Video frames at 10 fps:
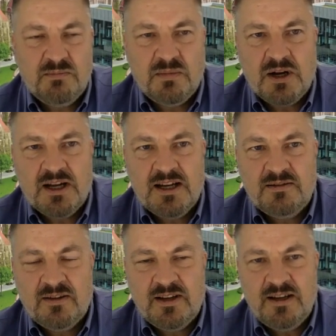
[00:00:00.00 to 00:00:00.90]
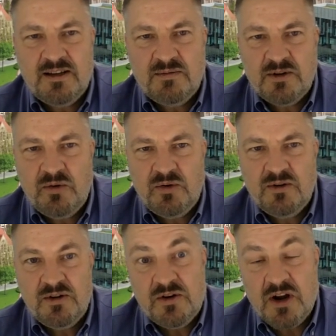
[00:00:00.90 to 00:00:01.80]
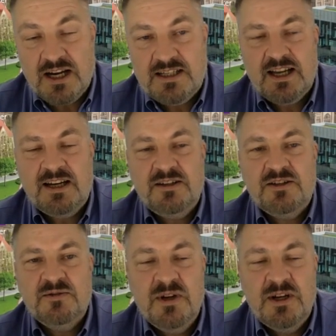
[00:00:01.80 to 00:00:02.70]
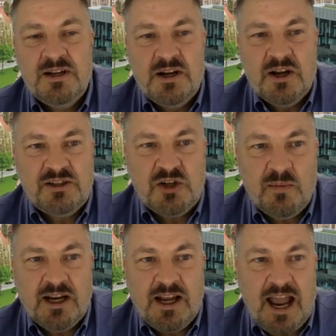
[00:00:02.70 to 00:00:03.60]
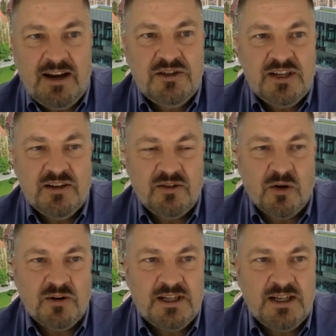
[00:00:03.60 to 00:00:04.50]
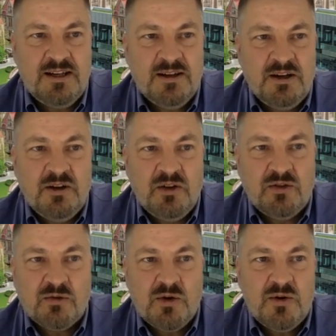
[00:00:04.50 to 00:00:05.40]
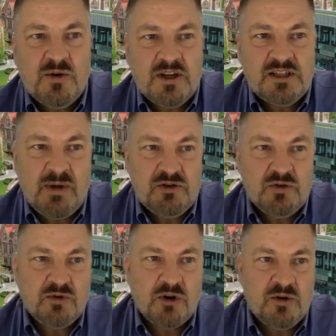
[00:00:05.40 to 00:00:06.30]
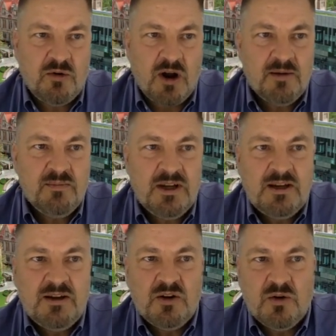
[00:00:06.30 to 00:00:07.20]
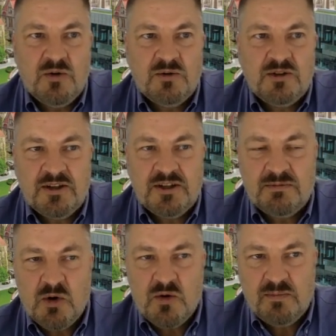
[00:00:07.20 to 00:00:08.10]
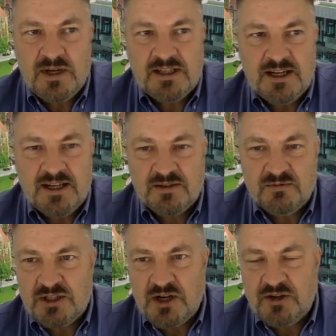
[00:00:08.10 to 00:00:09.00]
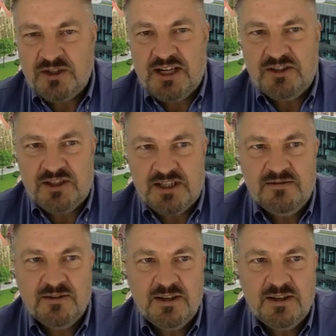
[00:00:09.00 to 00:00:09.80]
by the United Kingdom Atomic Energy Authority through a special program called the Small Business Research Initiative,